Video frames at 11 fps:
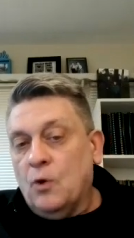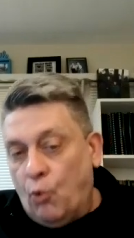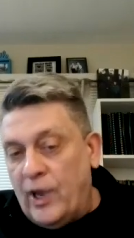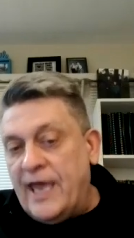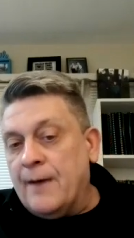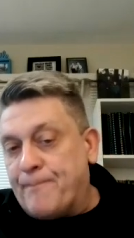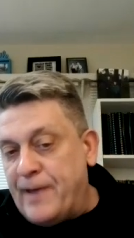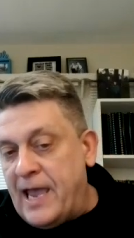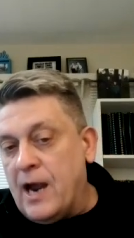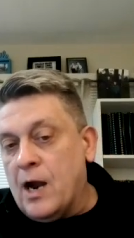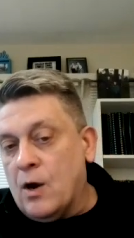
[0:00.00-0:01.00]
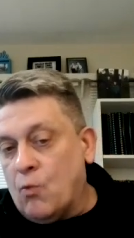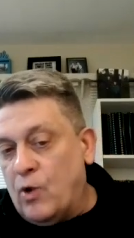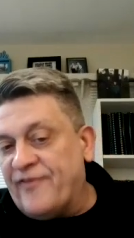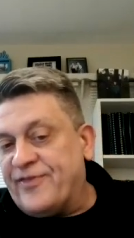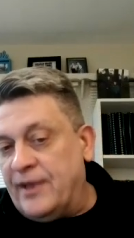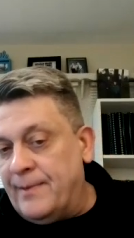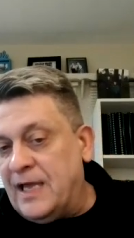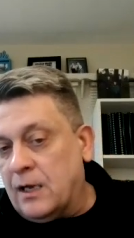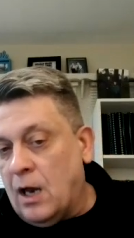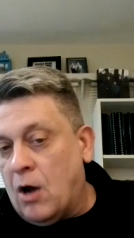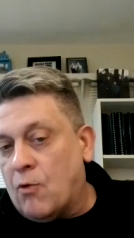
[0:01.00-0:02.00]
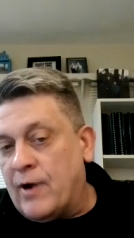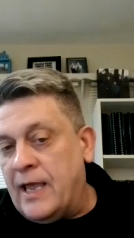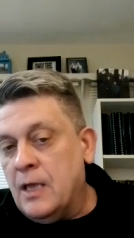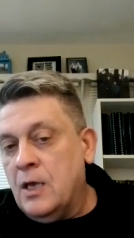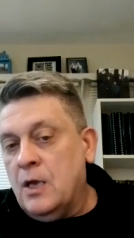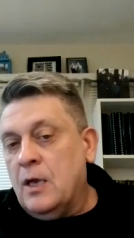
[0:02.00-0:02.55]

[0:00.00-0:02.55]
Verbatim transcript: we appear with him in glory.